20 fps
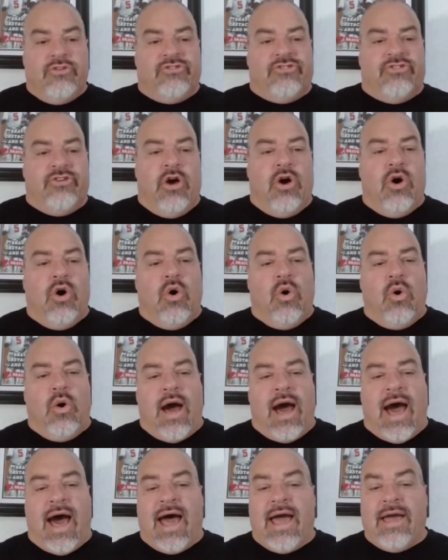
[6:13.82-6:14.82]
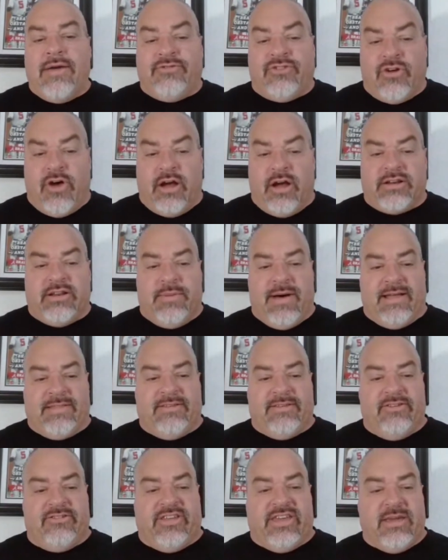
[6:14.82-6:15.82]
So I've talked
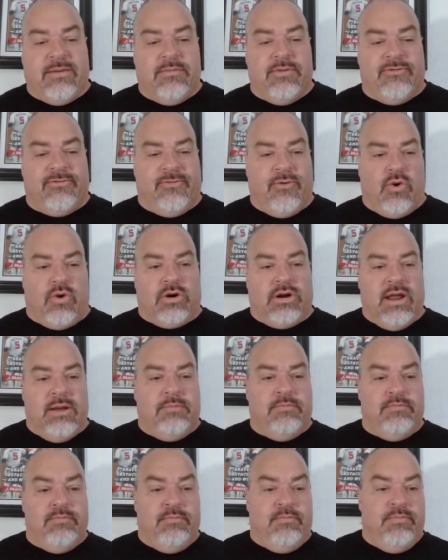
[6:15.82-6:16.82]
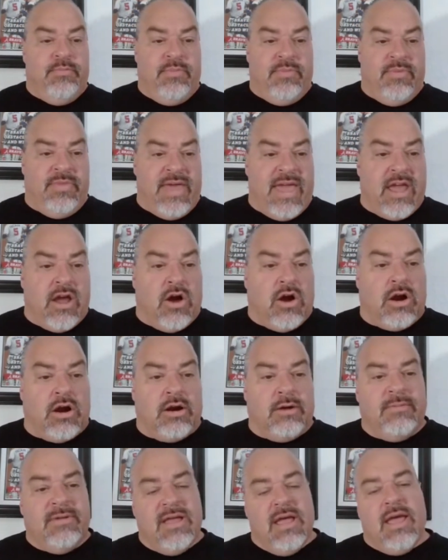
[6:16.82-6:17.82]
about this team before, and they
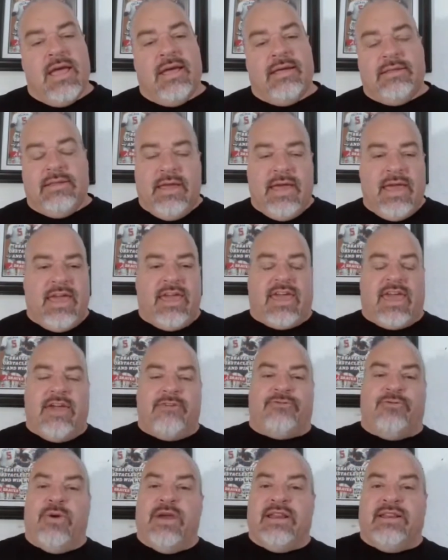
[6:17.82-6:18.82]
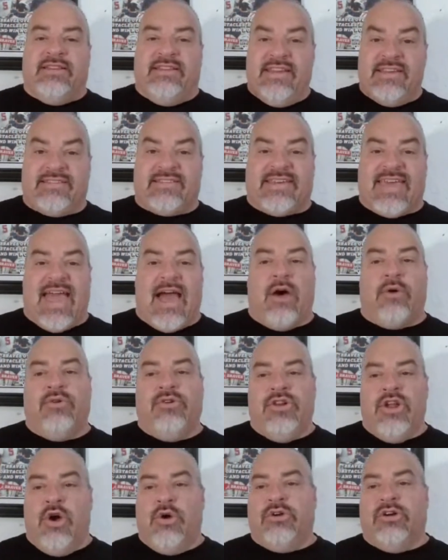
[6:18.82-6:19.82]
are, if we
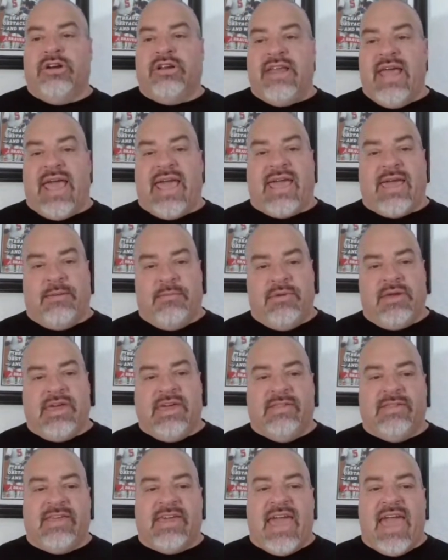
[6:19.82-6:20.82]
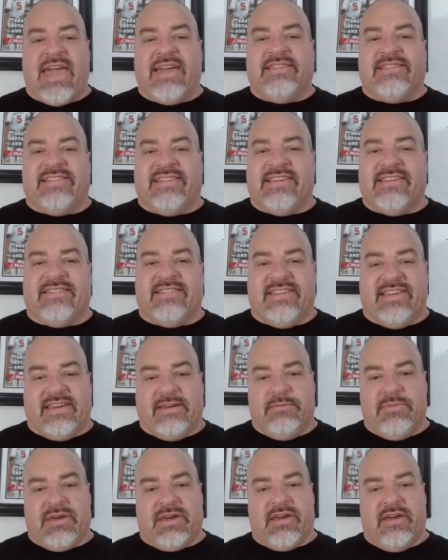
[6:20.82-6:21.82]
discount Notre Dame in the
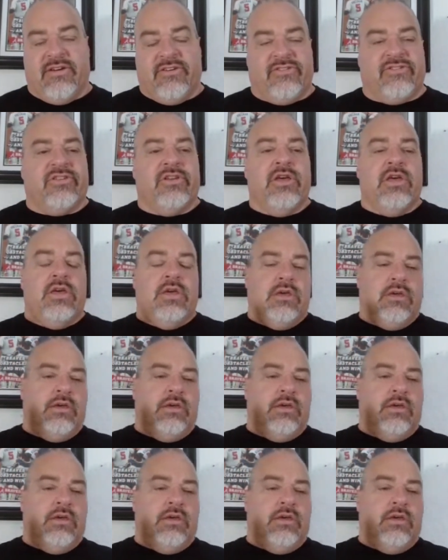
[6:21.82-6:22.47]
ACC, because